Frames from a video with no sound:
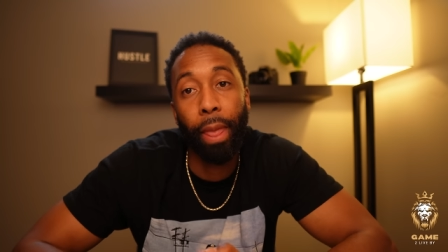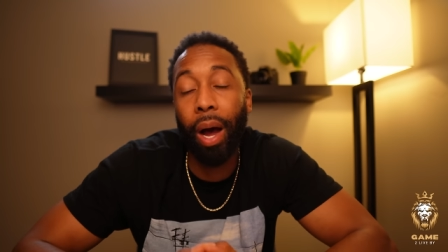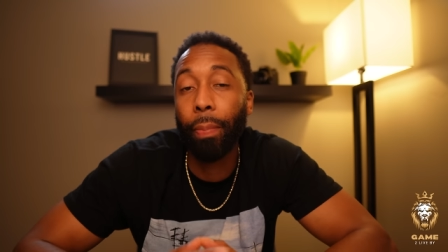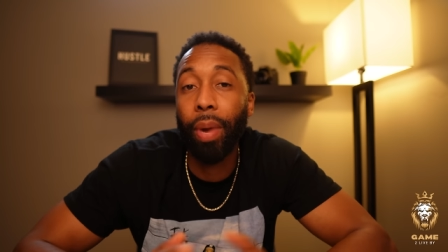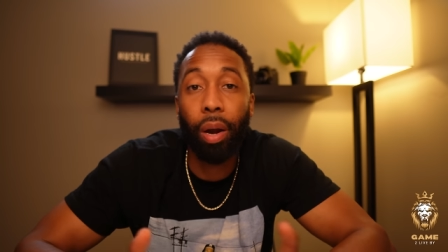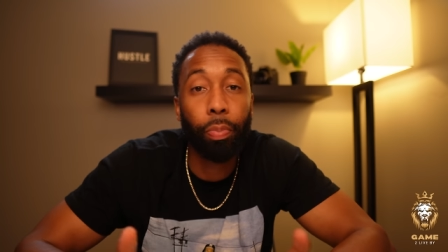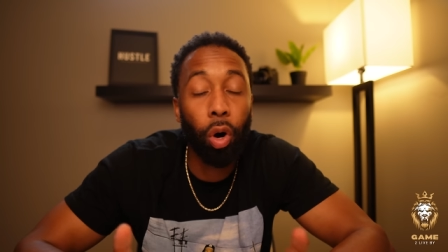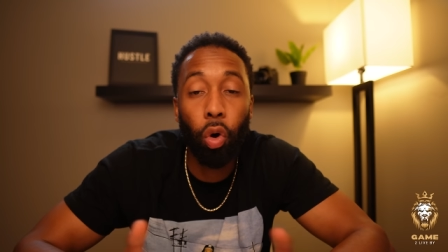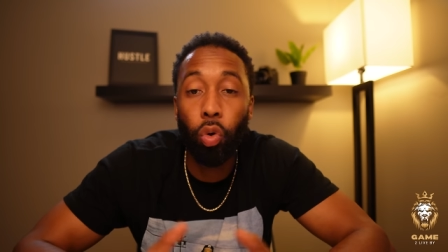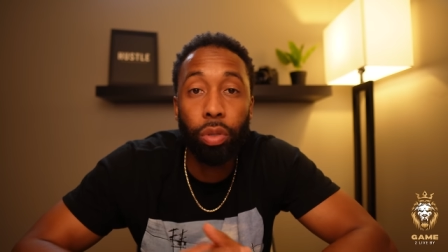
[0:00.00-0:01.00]
I'm not
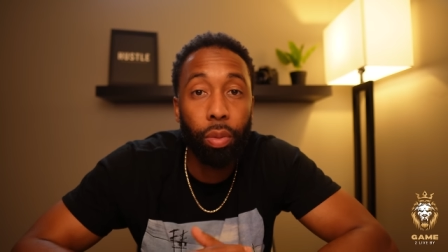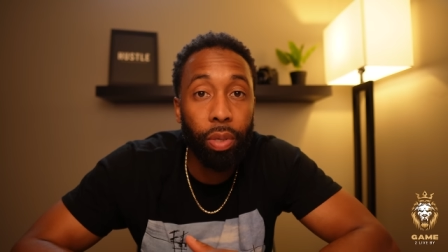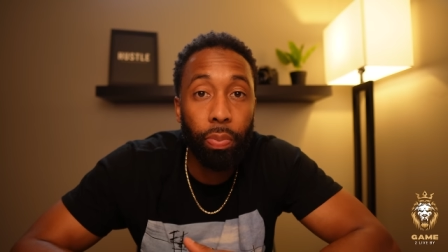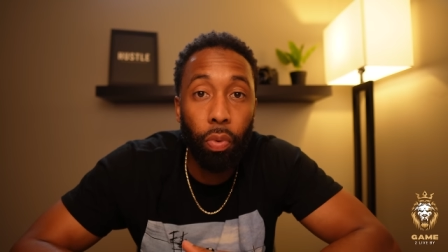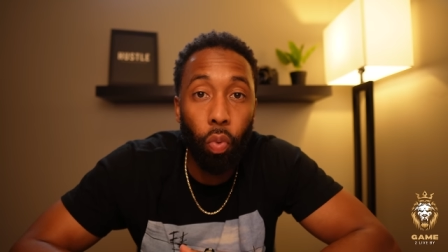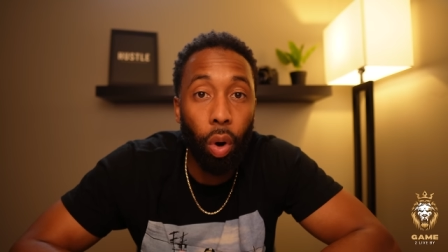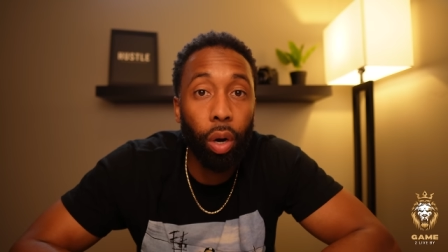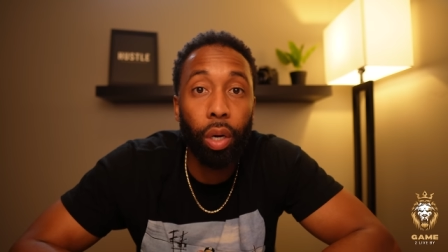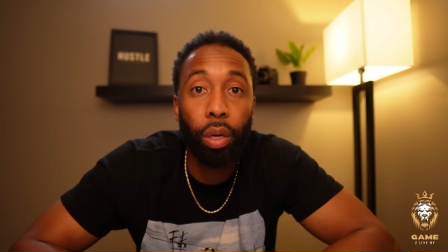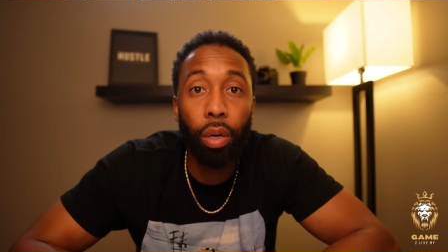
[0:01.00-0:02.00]
opposed to people
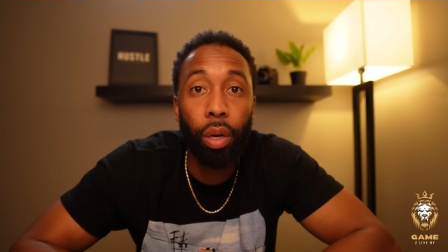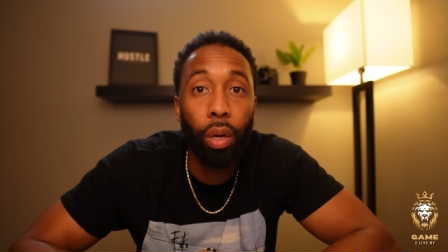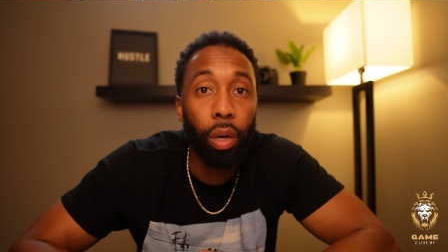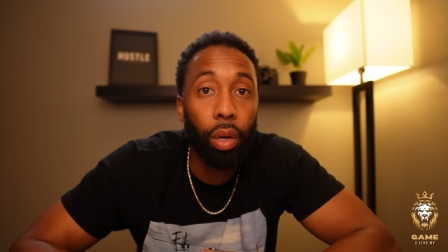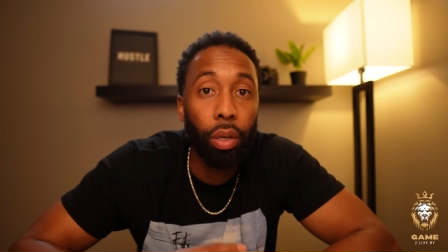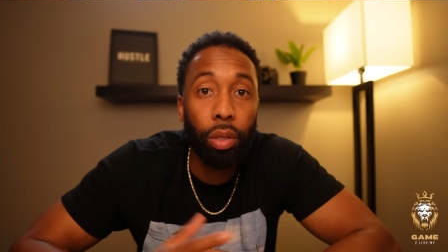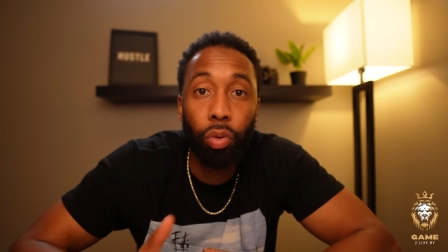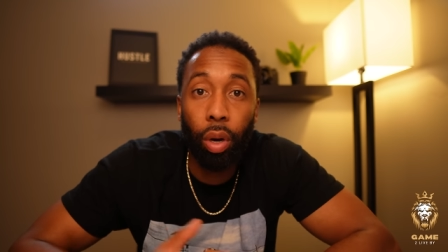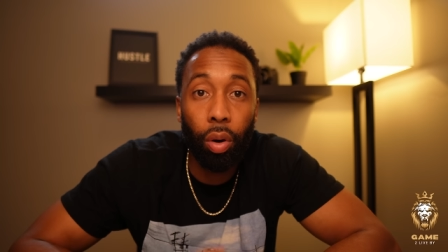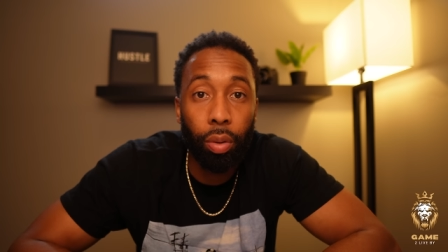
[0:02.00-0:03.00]
working, you
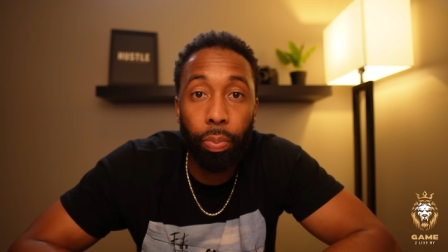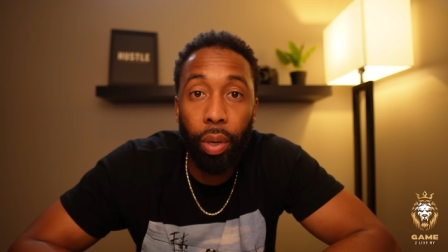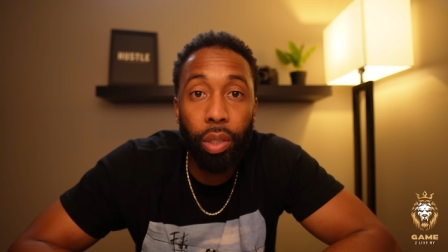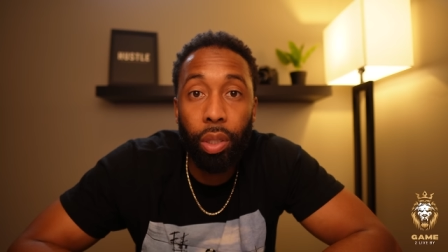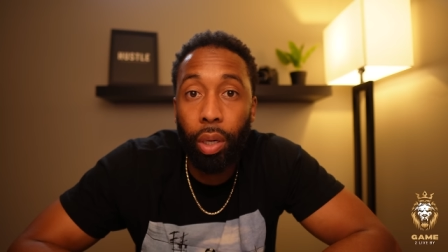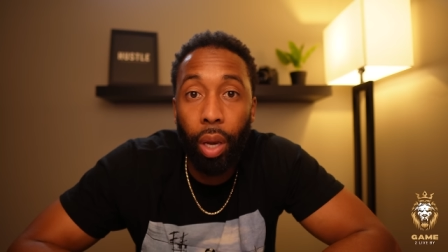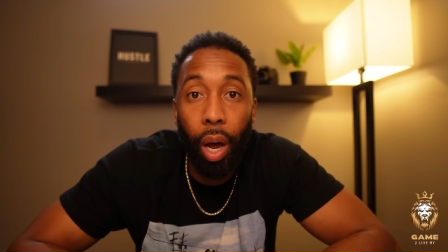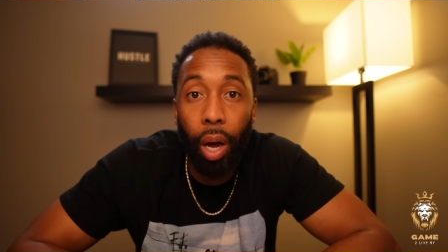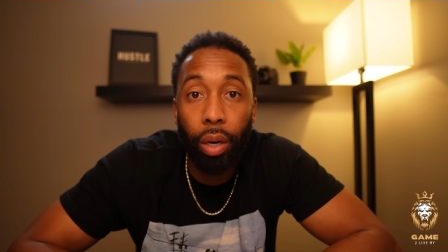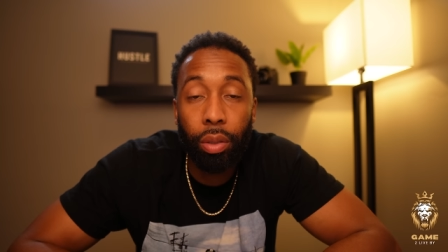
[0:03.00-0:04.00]
know, punching the
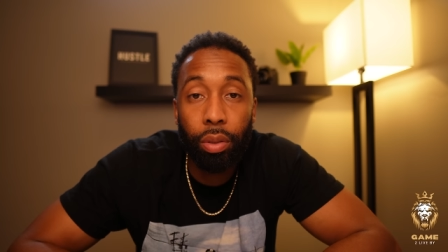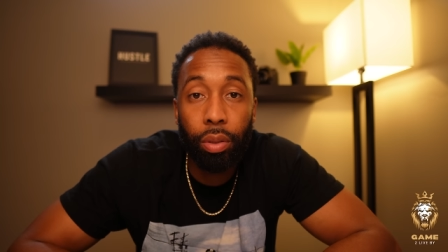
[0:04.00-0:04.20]
clock.